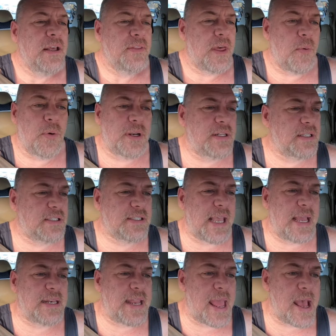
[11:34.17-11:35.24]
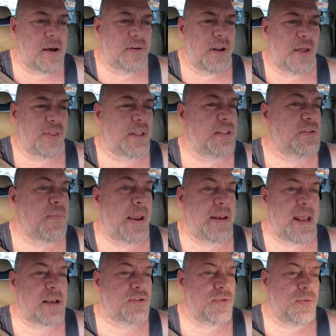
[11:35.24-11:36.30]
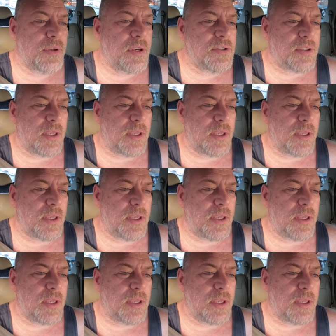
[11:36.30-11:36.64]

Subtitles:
They wanted to stand down. I think this made national news.